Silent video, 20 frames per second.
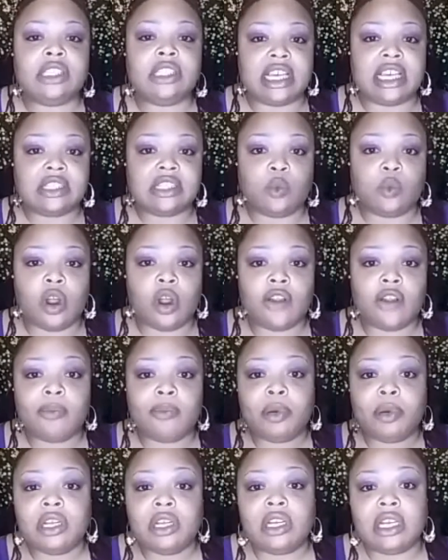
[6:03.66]
that's worth
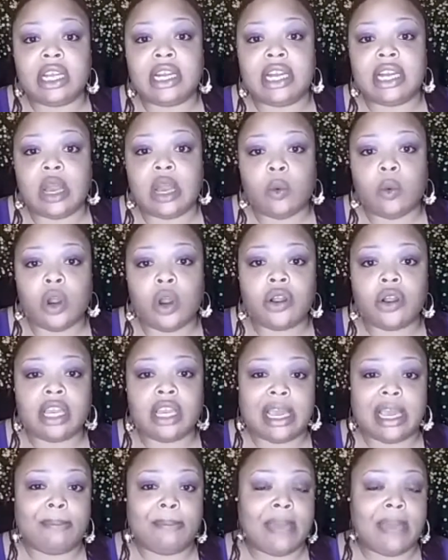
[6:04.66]
putting in their work
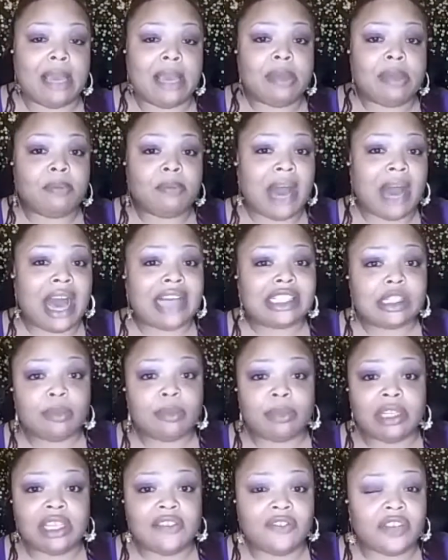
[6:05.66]
and maybe
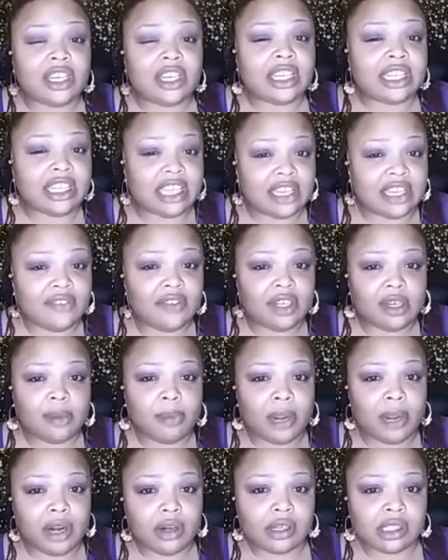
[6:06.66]
possibly forgiving a
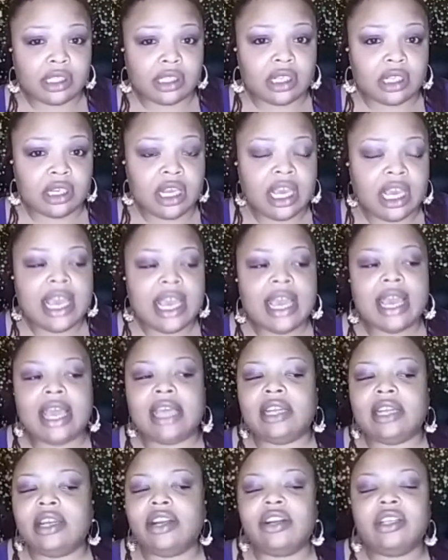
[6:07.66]
person.
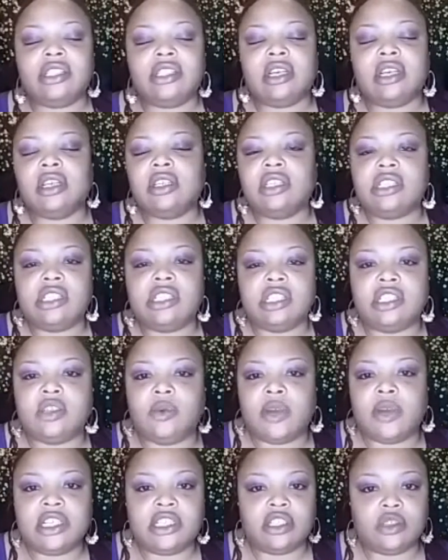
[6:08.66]
And there's other
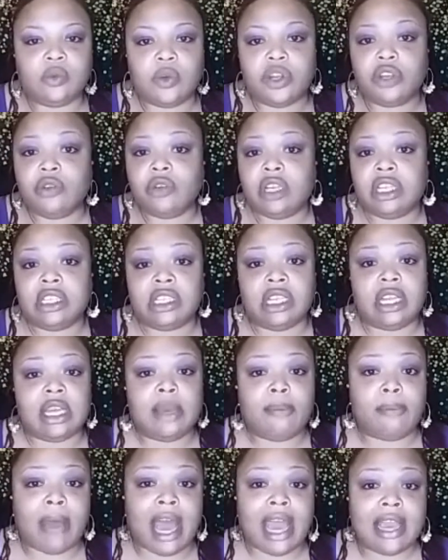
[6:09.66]
situations where you need to
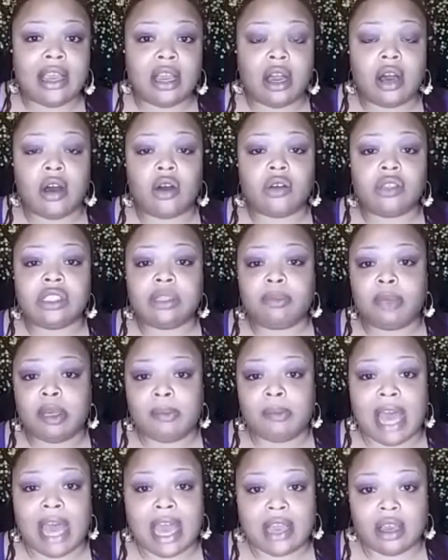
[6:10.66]
let bygones be
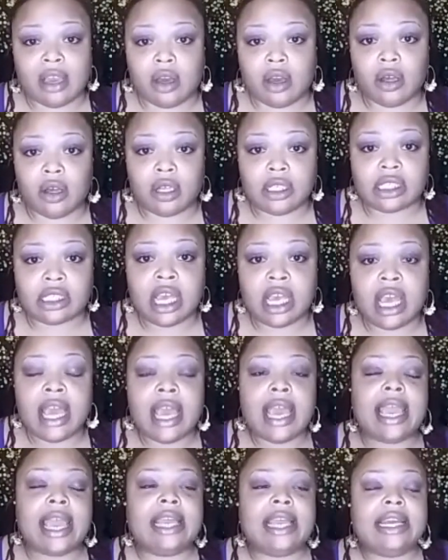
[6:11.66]
bygones,
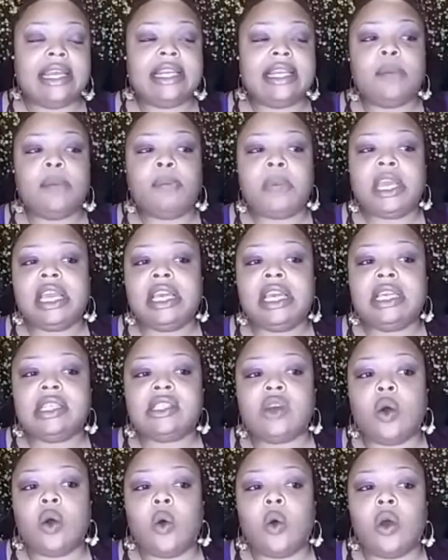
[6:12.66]
and it depends
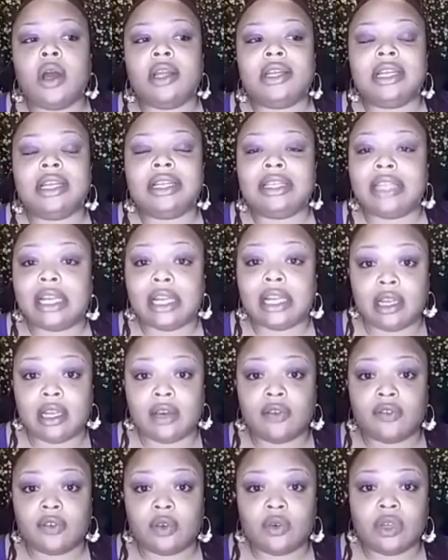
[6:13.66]
on the
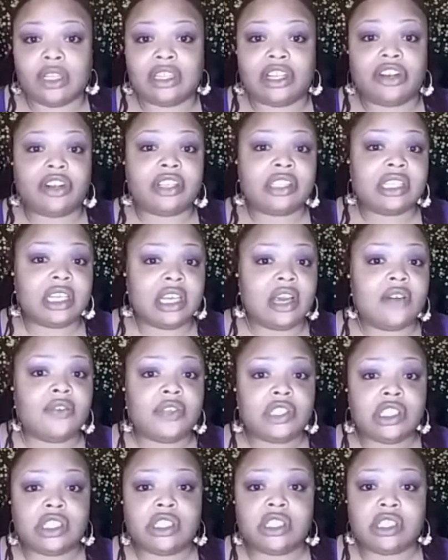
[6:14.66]
level. There's
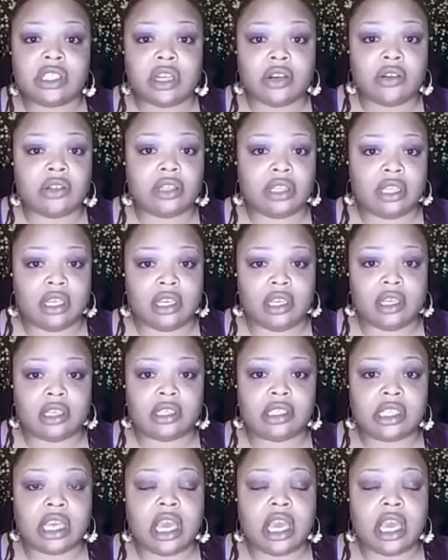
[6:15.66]
levels to certain things.